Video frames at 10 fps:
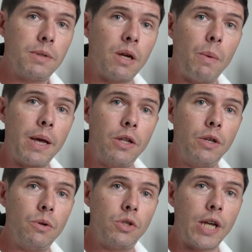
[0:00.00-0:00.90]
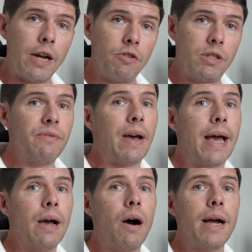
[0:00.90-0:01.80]
so we can use generative
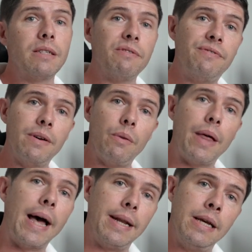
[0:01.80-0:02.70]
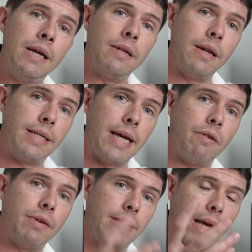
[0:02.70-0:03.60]
AI to fill that
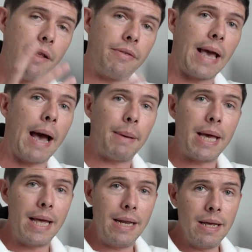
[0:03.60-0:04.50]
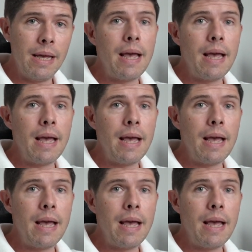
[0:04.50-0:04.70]
Nadir and Zenith gap in,